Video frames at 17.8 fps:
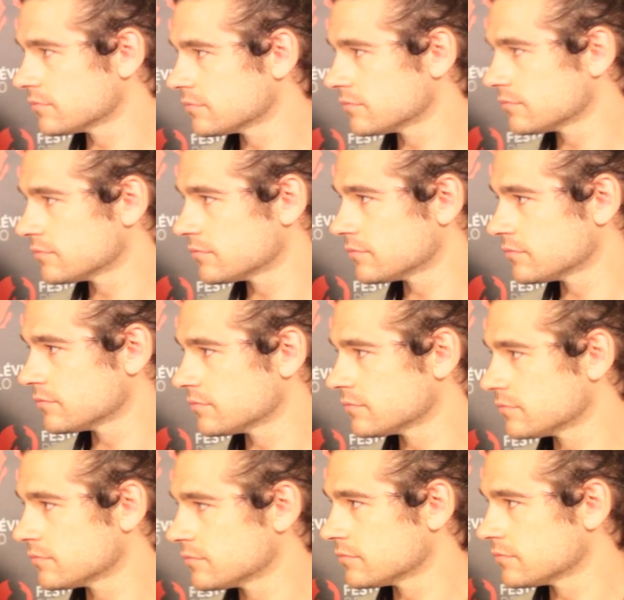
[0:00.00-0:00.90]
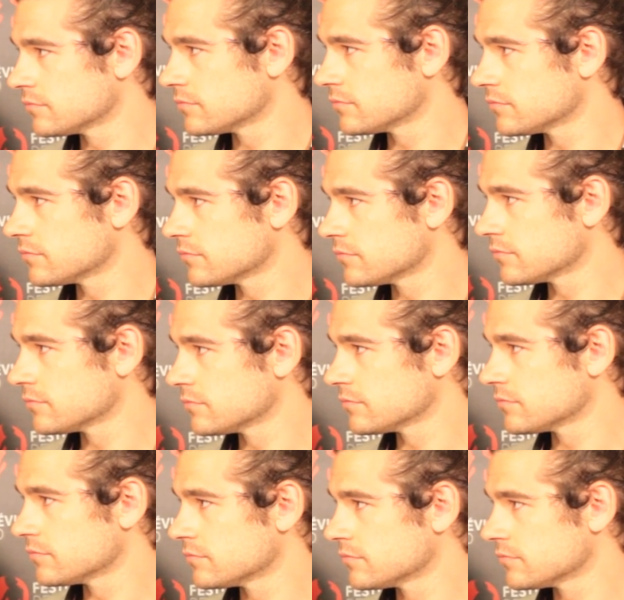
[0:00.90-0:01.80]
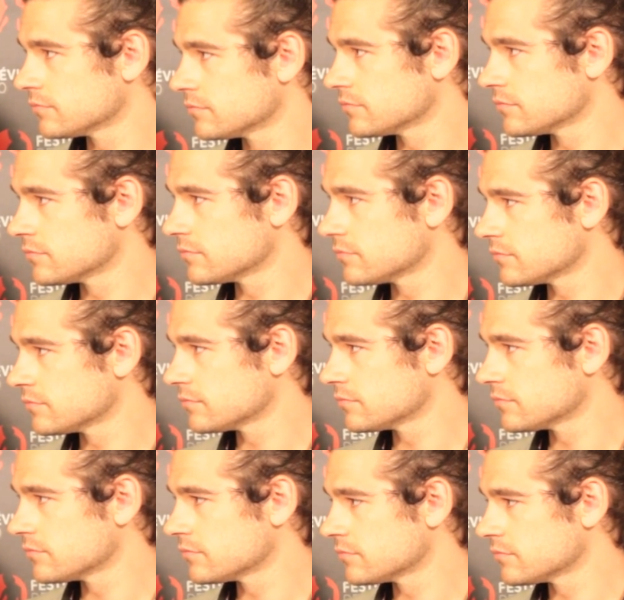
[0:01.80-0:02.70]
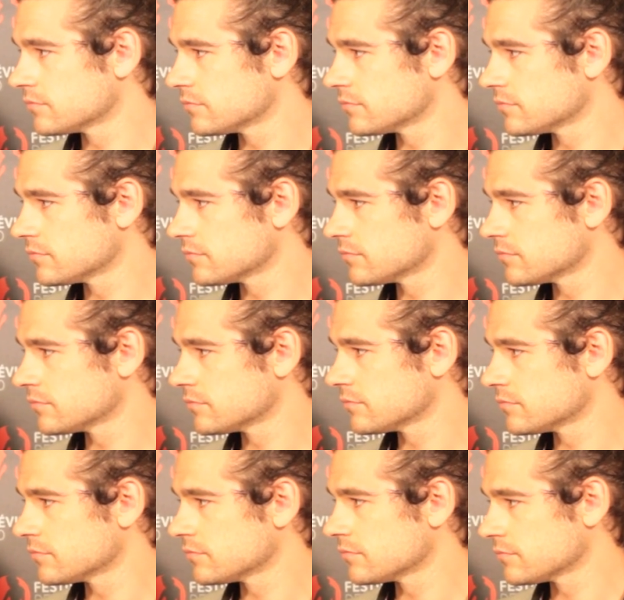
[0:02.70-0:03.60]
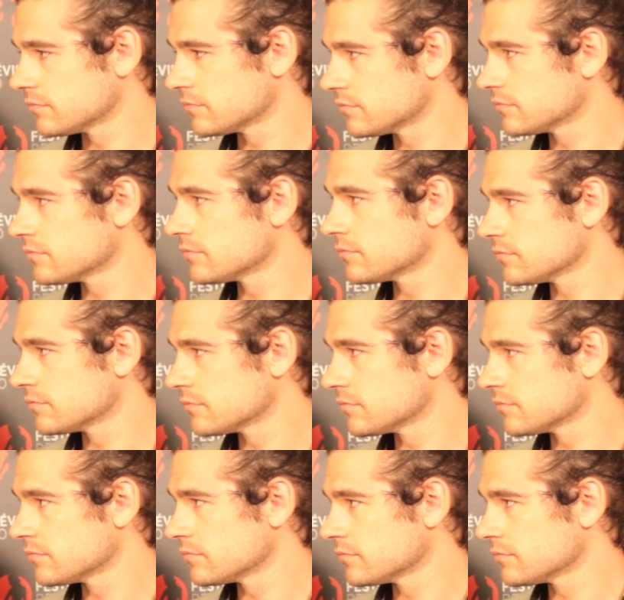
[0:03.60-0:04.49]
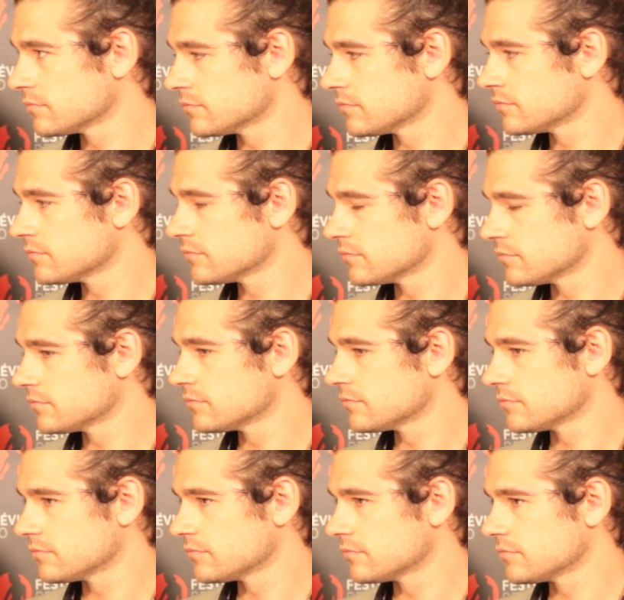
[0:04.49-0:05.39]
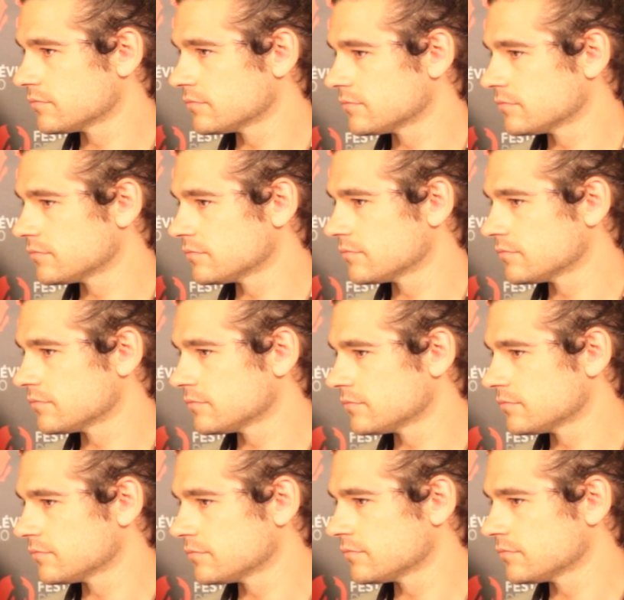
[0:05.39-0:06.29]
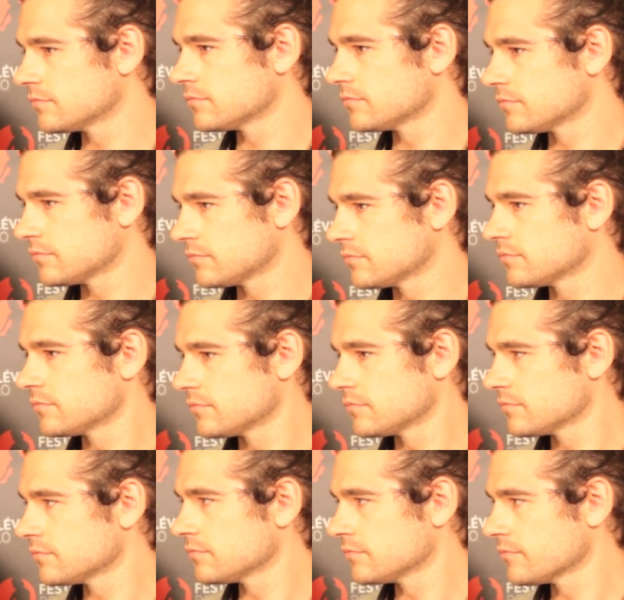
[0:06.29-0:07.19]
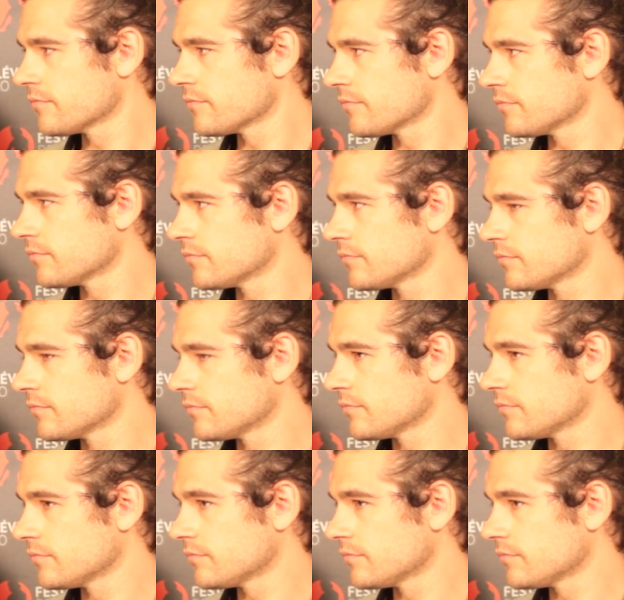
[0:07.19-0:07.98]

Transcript: (silent)